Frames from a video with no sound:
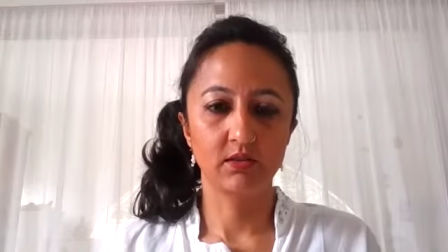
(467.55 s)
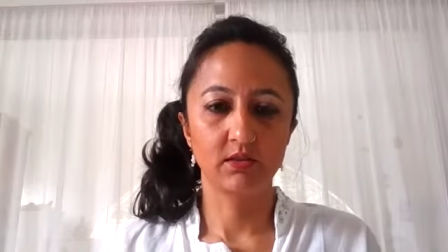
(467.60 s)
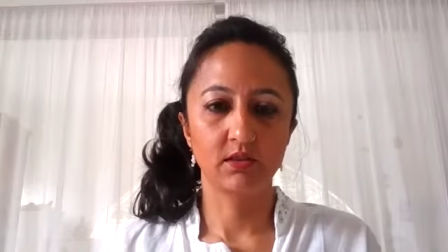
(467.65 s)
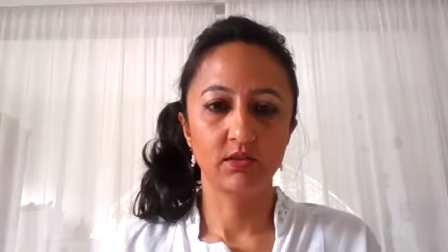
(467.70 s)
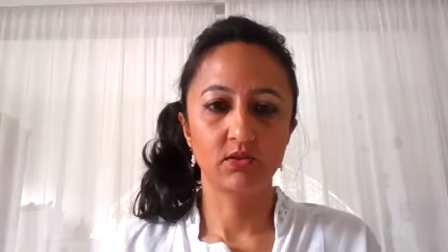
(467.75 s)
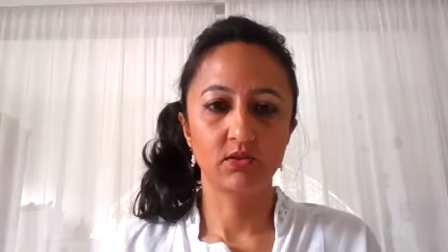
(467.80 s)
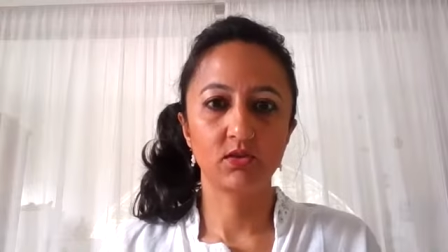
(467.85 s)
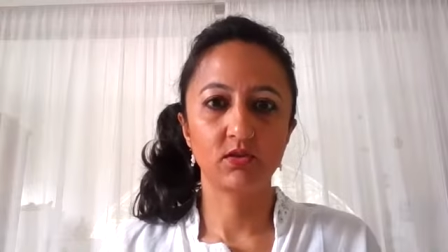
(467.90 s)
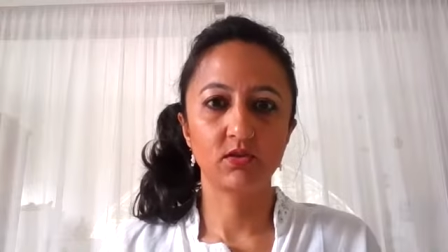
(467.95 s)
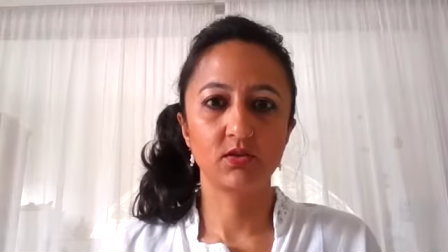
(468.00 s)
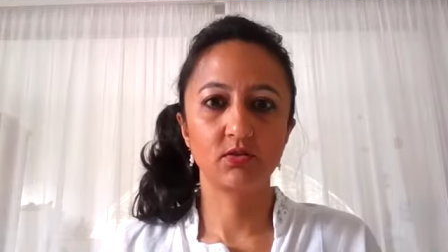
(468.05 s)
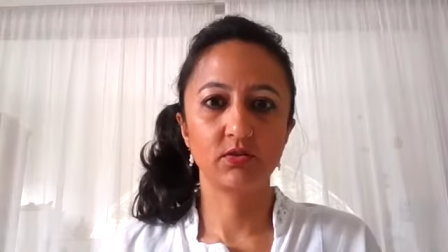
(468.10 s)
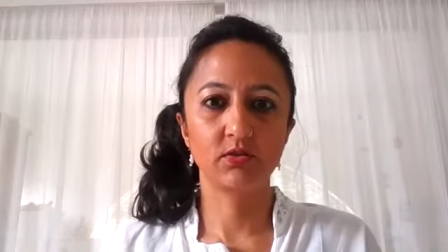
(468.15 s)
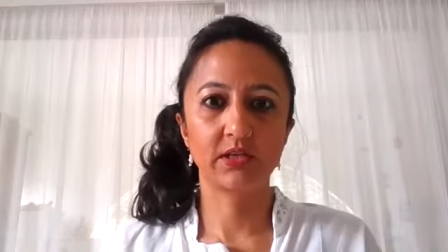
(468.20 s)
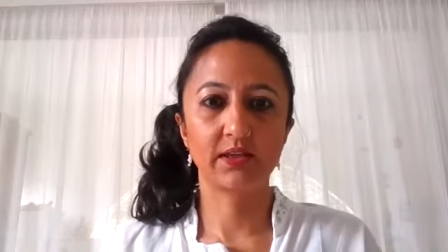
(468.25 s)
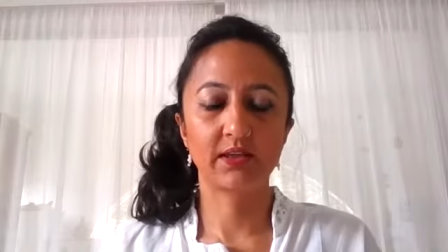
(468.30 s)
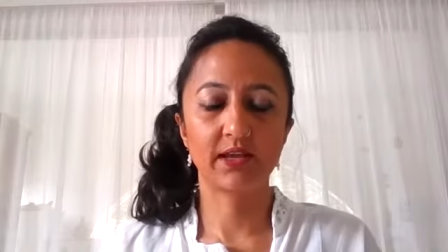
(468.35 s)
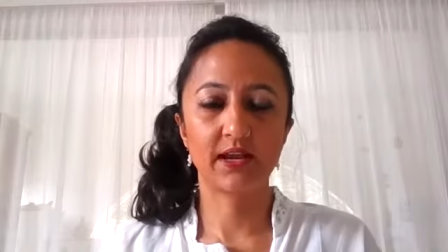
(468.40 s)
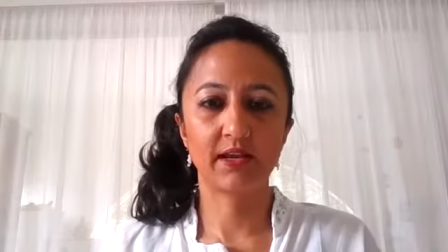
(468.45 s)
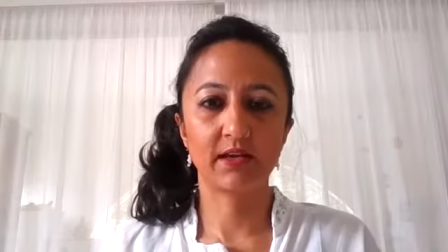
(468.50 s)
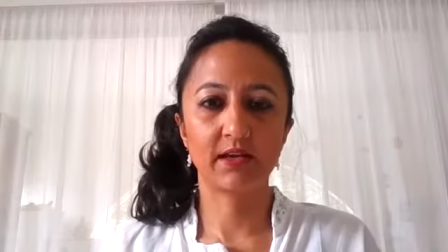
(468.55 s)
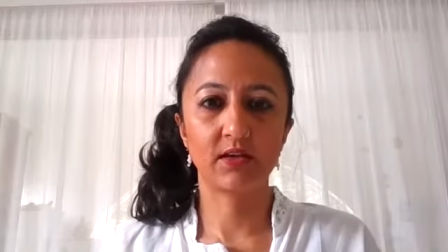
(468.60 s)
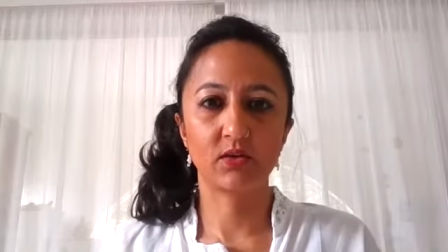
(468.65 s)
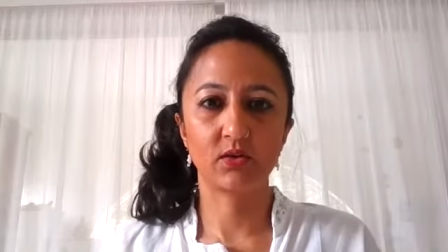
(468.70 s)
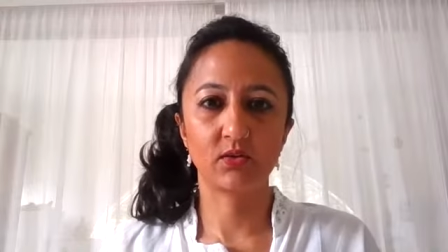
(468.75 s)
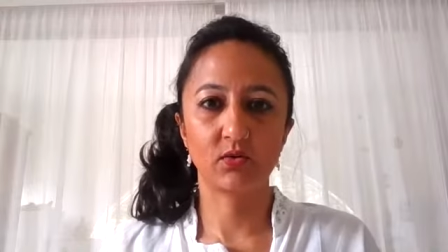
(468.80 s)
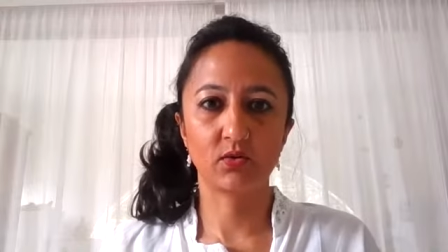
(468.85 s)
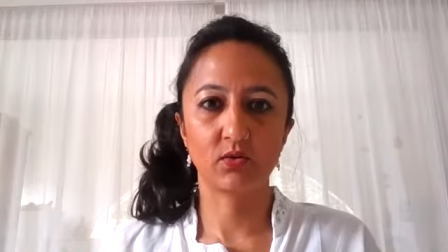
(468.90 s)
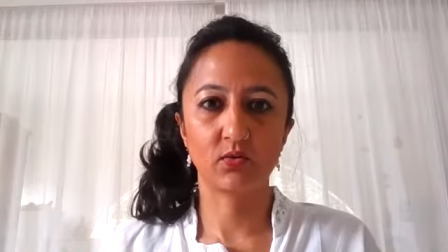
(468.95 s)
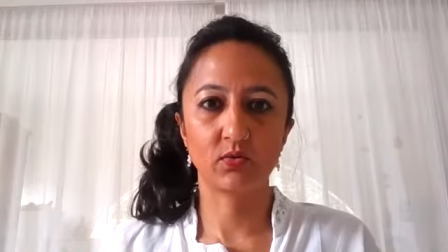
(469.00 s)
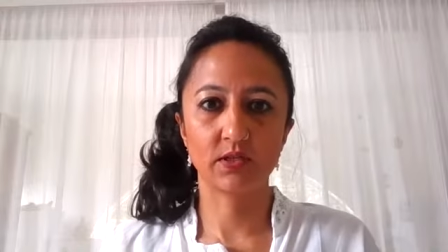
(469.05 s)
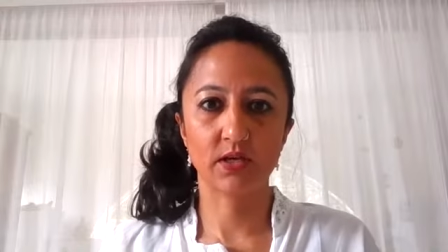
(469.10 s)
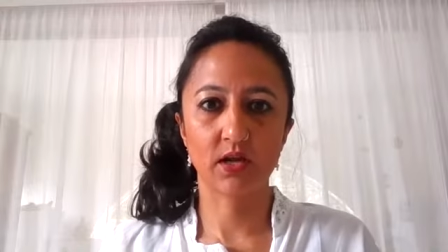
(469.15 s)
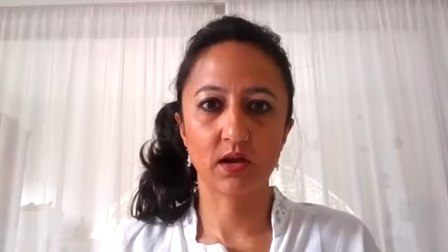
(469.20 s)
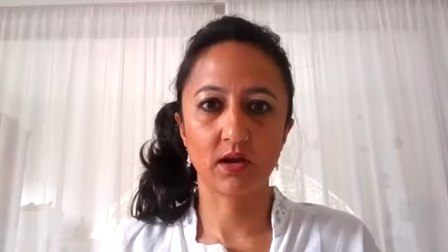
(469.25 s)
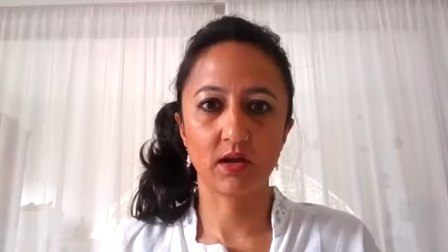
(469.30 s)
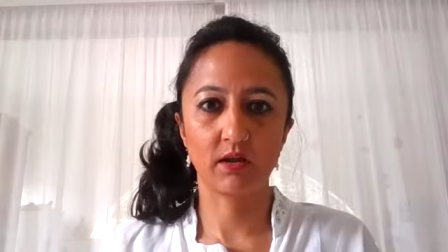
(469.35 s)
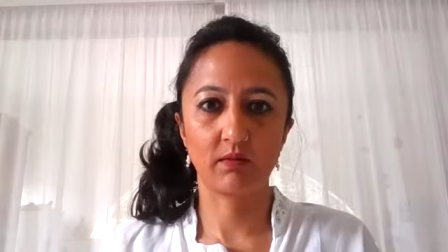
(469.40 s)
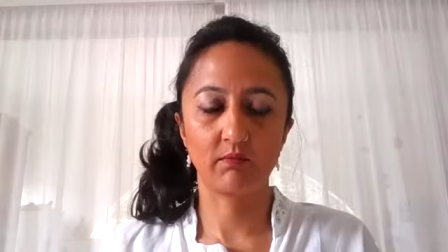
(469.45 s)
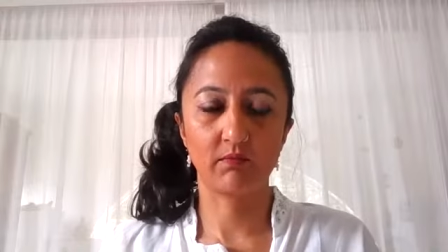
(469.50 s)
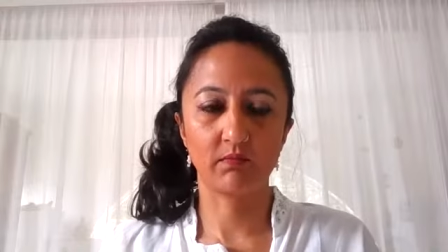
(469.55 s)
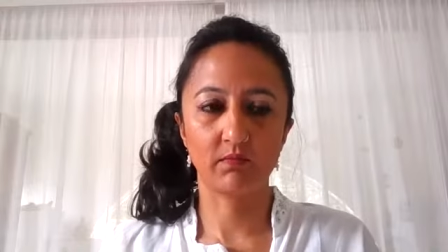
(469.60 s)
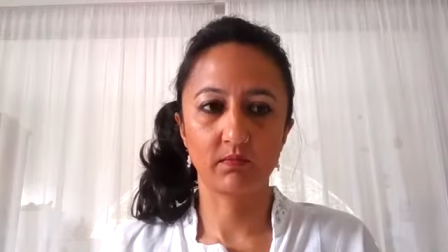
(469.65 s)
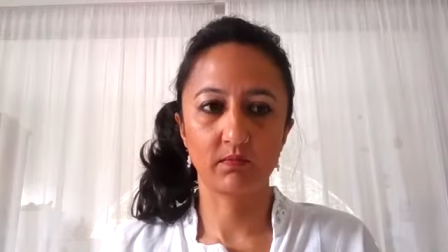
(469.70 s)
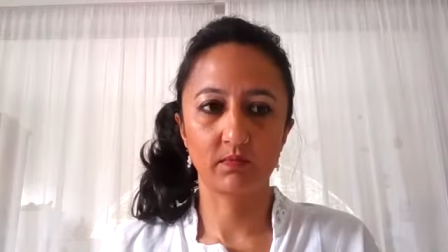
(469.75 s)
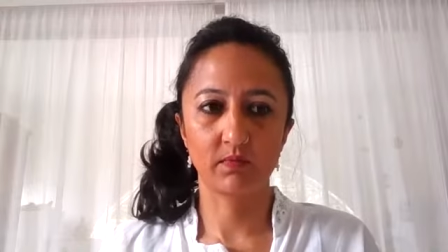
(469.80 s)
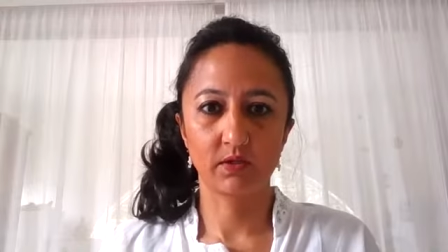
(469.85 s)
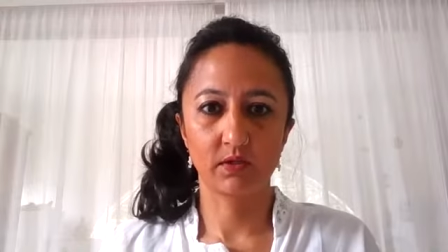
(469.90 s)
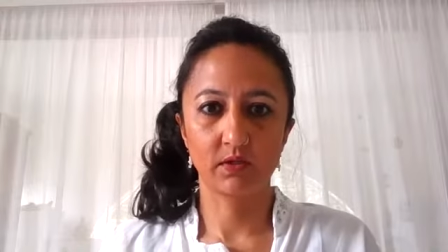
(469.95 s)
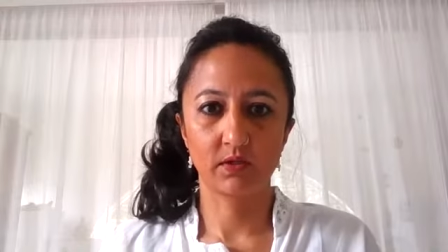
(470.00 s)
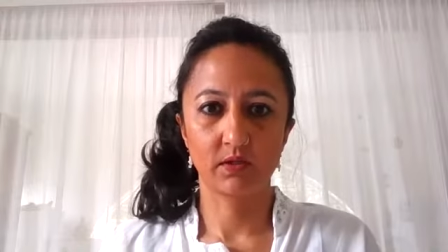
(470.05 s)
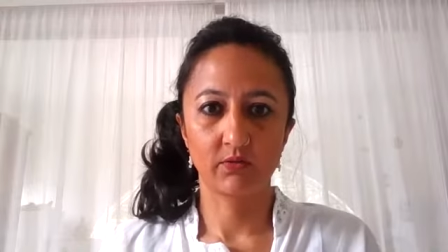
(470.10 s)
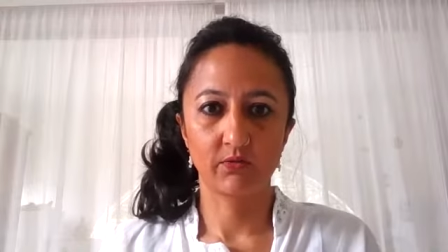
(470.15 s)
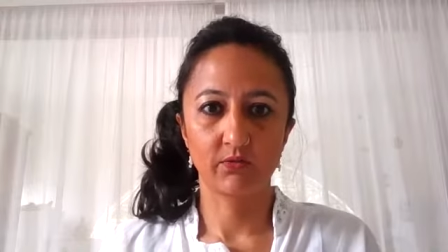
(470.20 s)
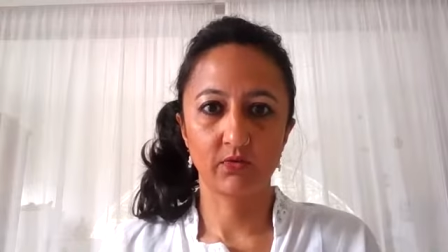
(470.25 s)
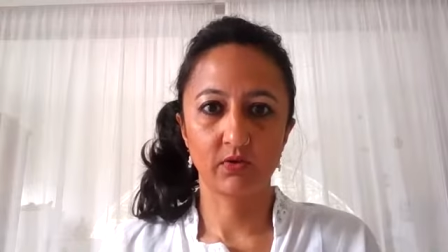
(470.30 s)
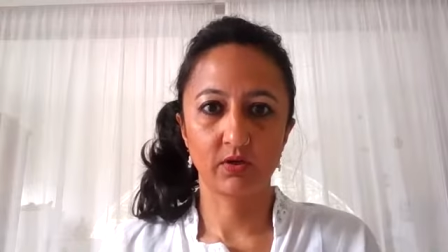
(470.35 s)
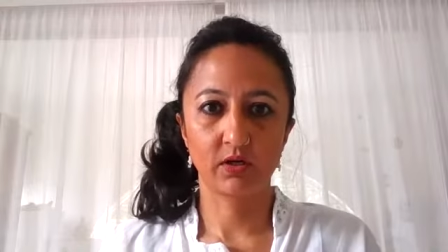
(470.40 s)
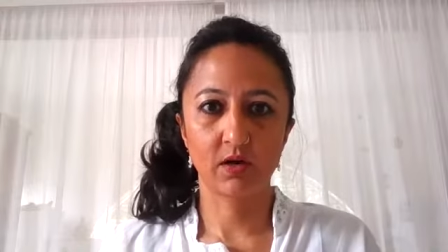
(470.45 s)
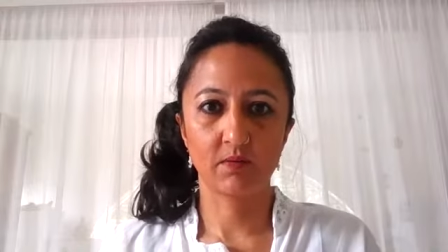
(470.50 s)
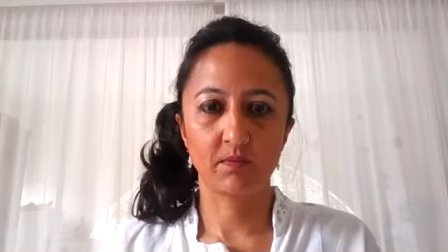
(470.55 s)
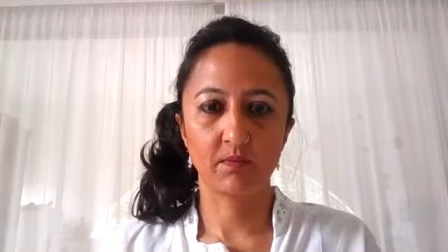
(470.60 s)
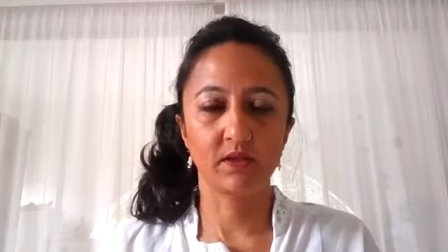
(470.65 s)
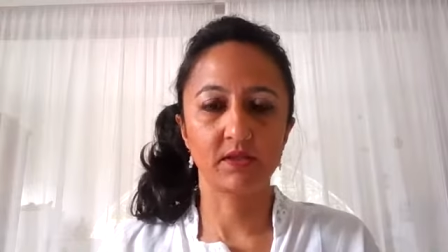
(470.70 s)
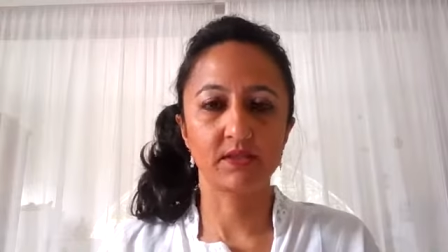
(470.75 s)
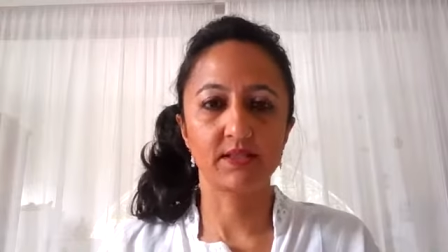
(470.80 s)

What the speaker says: And just doing that in your own time for a couple of